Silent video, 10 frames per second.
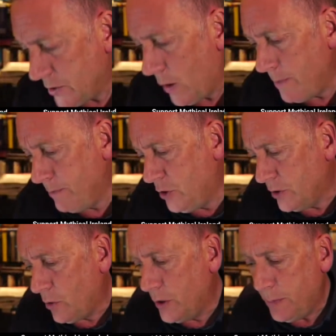So I'm
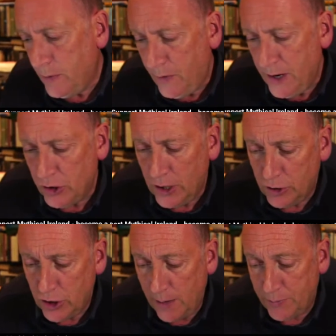just going to be finishing a
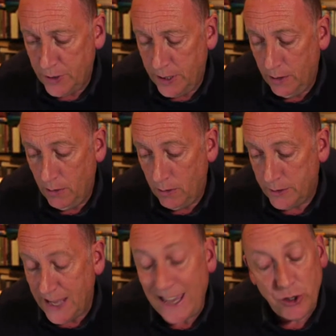chapter here, or
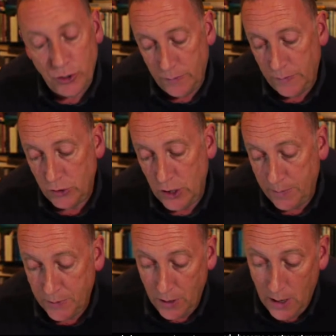section of a
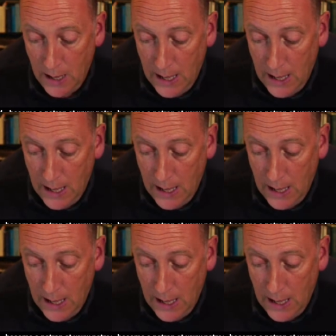chapter.